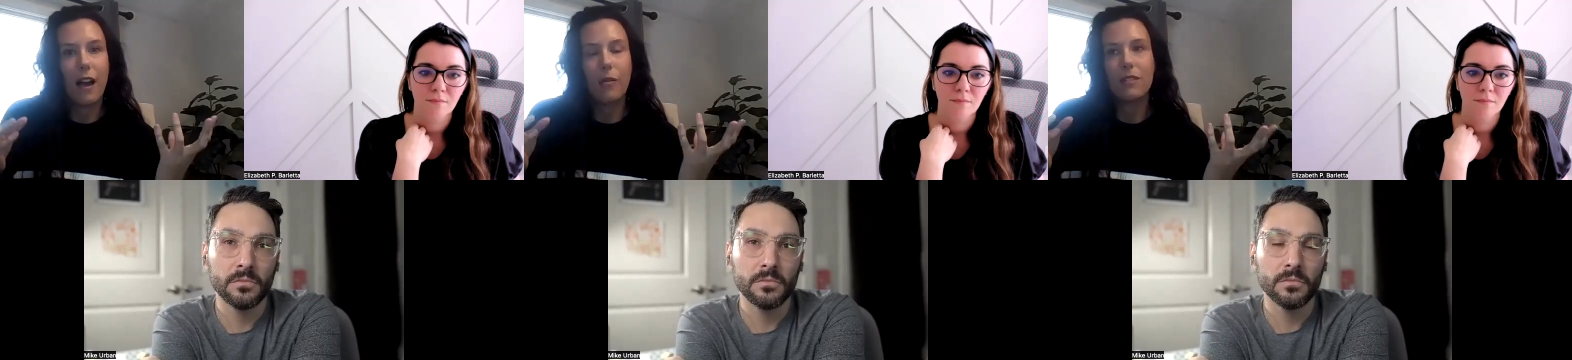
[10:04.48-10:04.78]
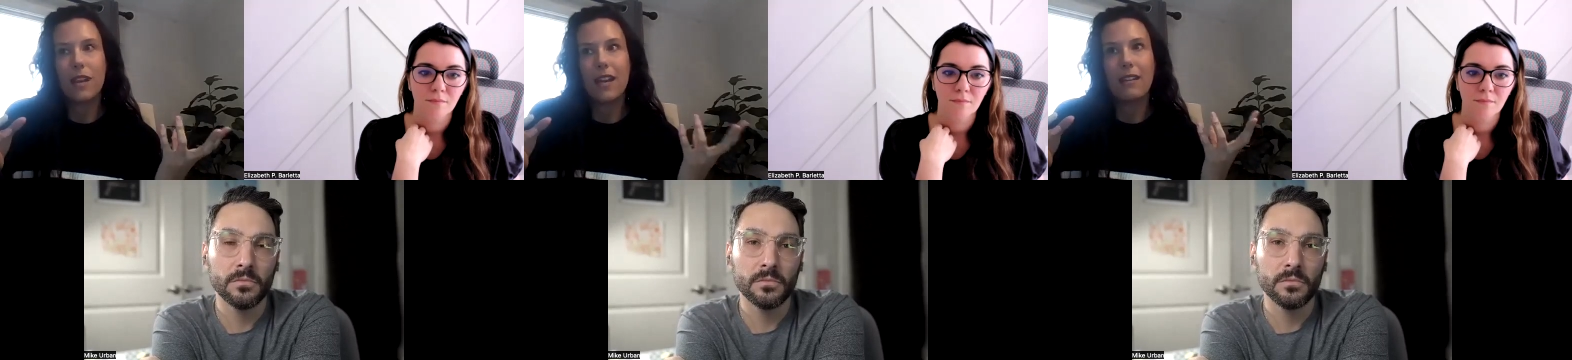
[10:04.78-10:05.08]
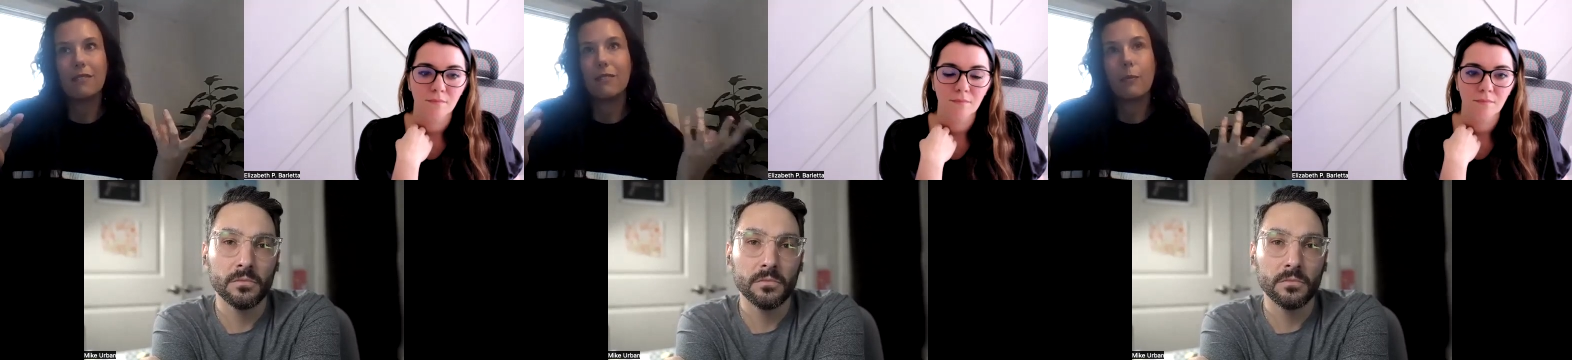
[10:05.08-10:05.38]
Speaker 1: I would
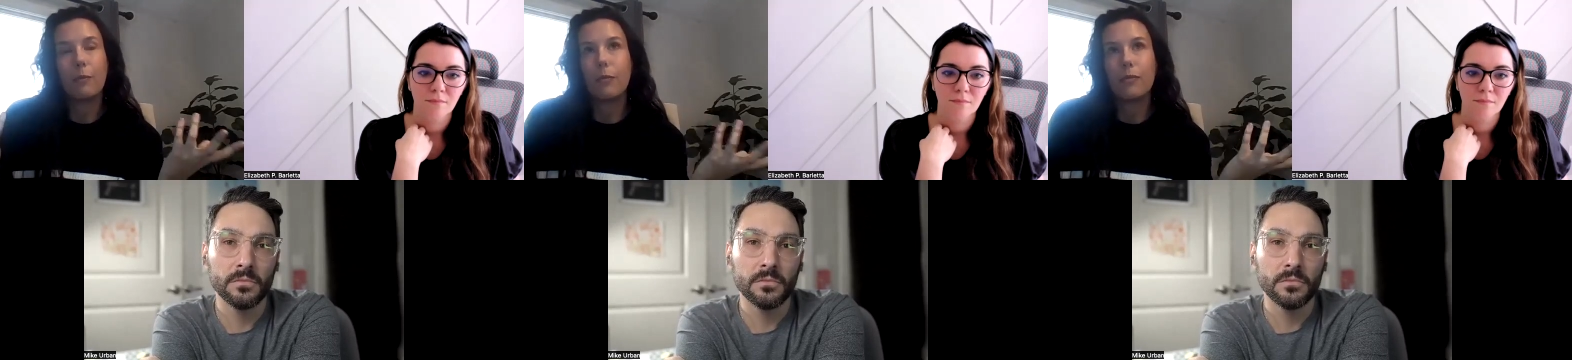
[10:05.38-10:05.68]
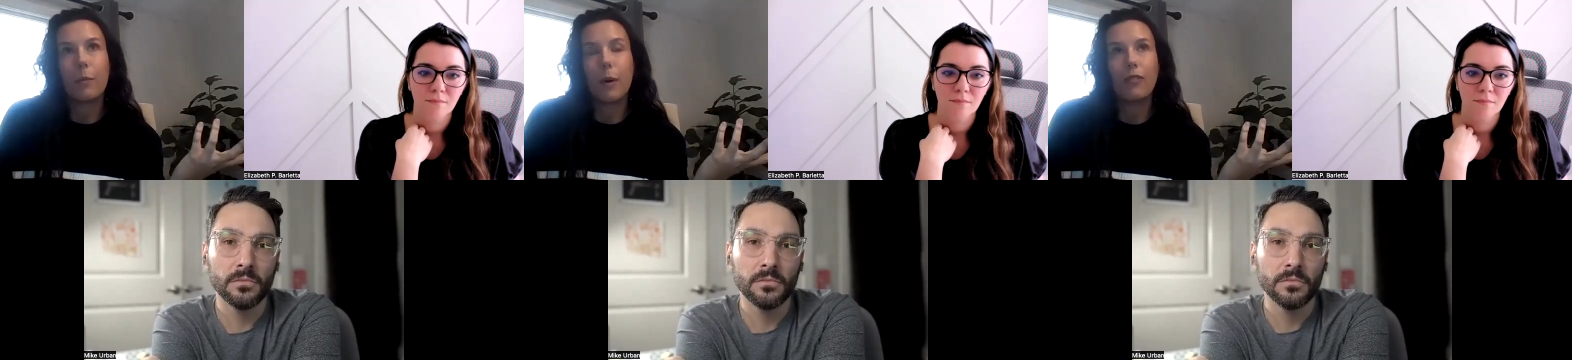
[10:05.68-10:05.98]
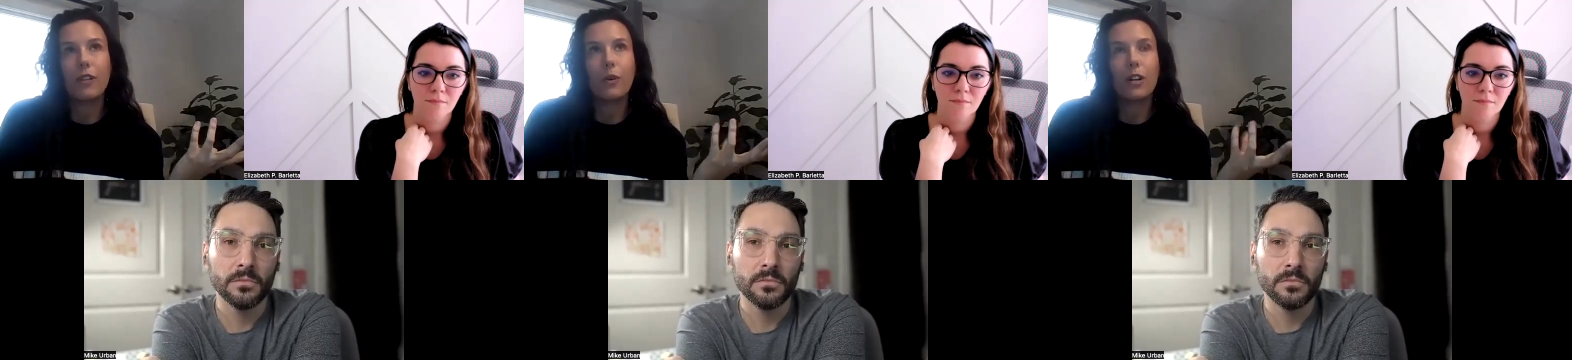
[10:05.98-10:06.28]
say, the
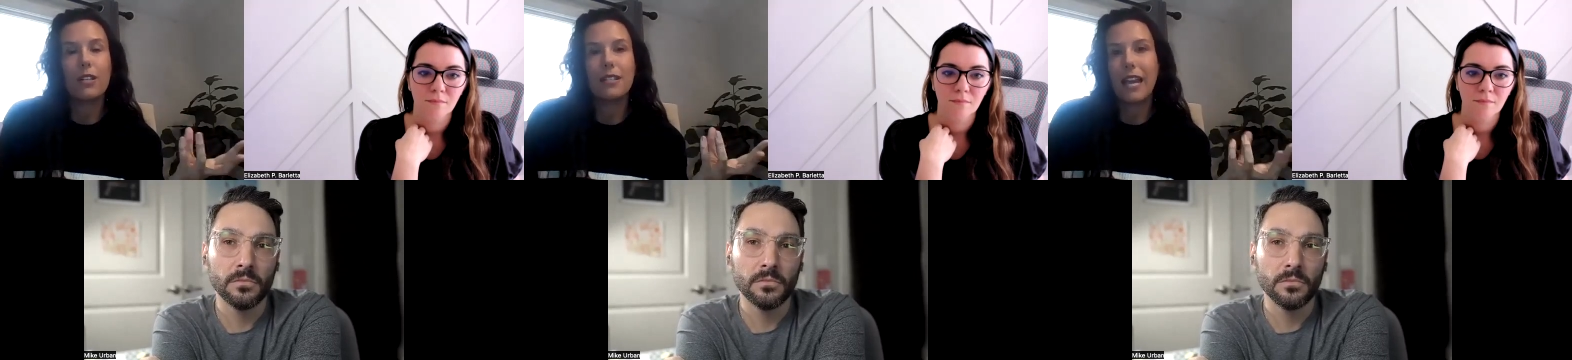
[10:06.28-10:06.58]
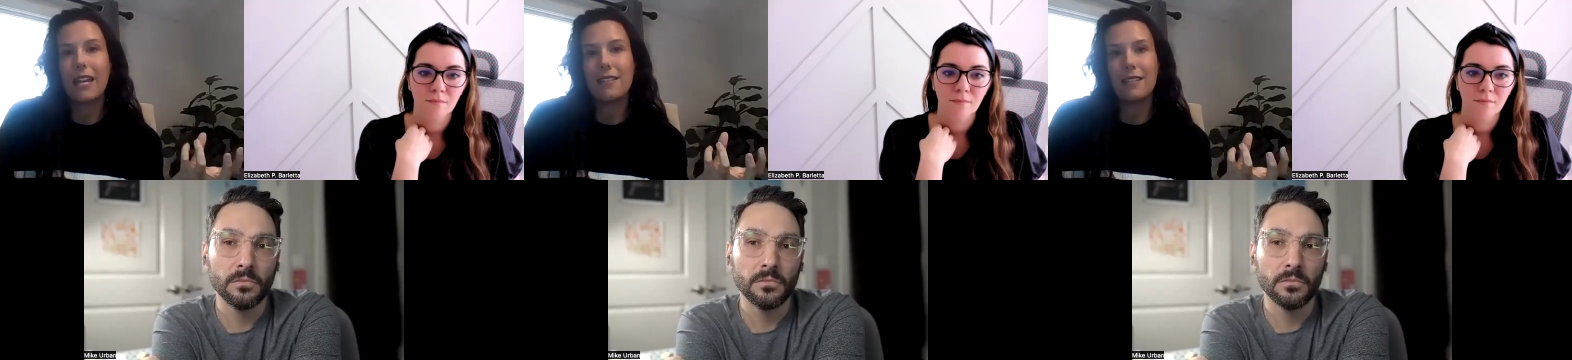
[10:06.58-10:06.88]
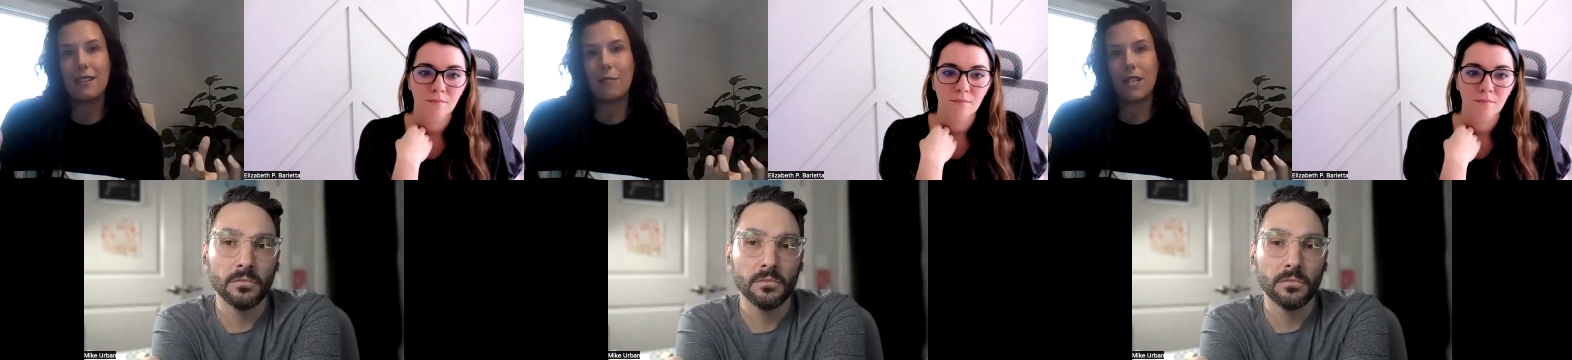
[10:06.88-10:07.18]
perfect word is
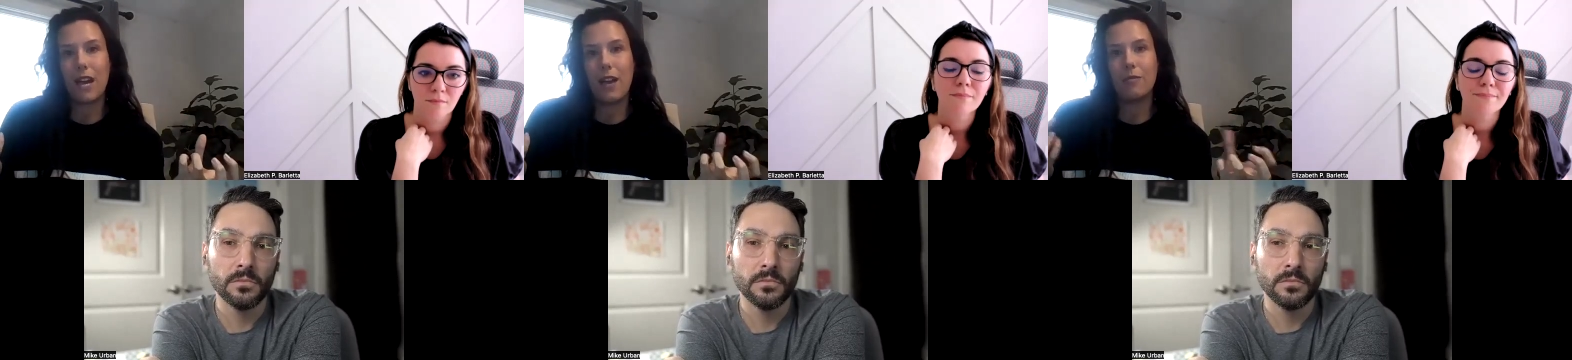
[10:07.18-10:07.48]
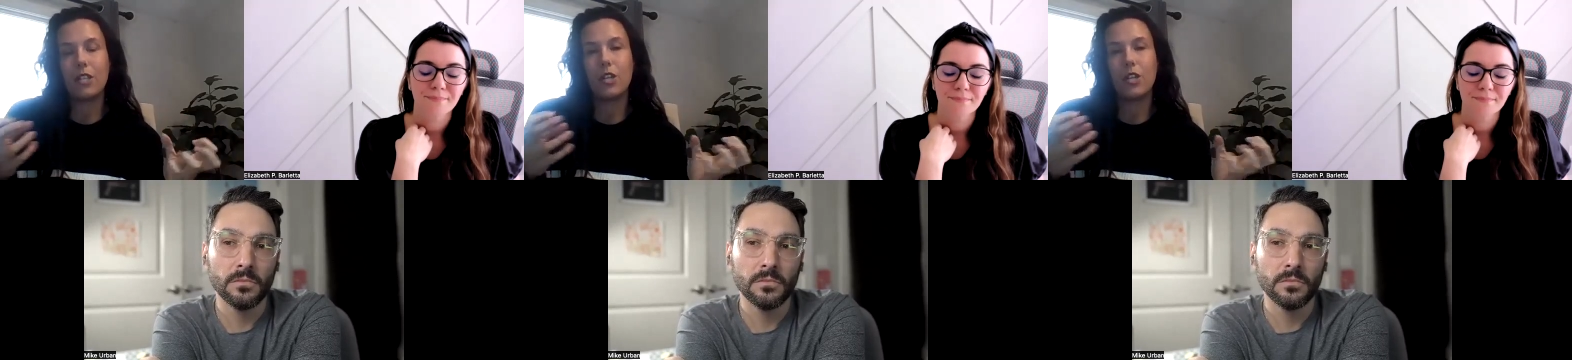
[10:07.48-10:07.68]
lazy sometimes.